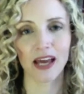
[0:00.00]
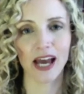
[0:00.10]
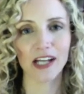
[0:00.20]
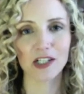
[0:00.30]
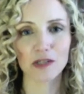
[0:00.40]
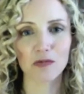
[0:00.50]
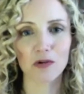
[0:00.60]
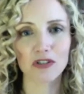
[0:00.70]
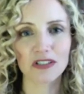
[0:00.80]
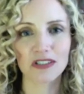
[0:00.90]
And she
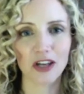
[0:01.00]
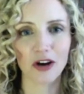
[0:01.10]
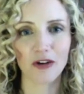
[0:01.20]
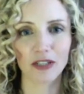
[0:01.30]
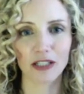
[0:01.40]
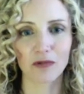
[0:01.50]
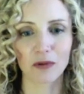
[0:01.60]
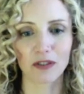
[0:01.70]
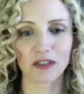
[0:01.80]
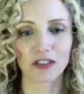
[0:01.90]
wasn't the only
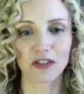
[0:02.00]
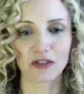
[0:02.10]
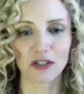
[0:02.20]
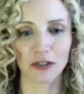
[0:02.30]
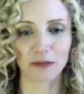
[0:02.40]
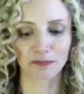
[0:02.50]
woman to do so.